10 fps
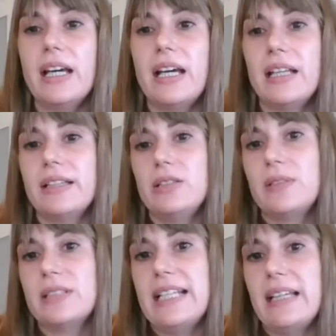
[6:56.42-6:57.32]
and this
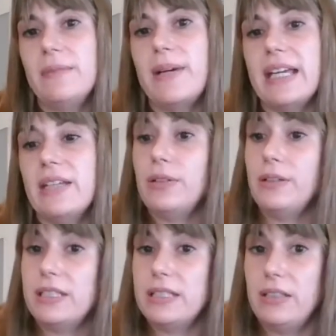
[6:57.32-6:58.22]
was led by
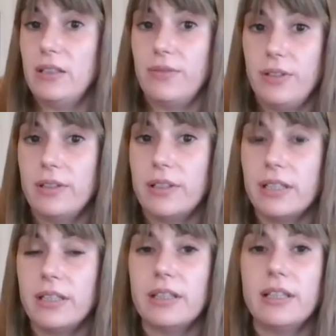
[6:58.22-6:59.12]
University of York.
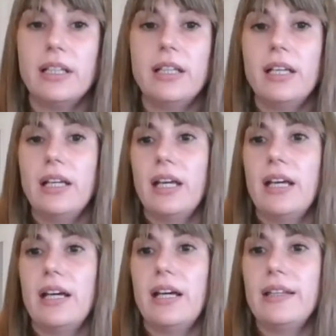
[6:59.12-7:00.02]

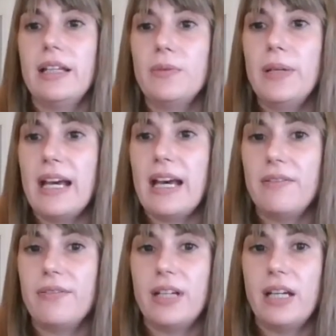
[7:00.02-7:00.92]
Then we
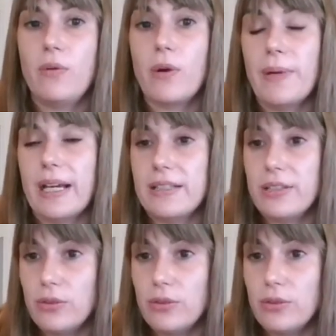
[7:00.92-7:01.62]
have work package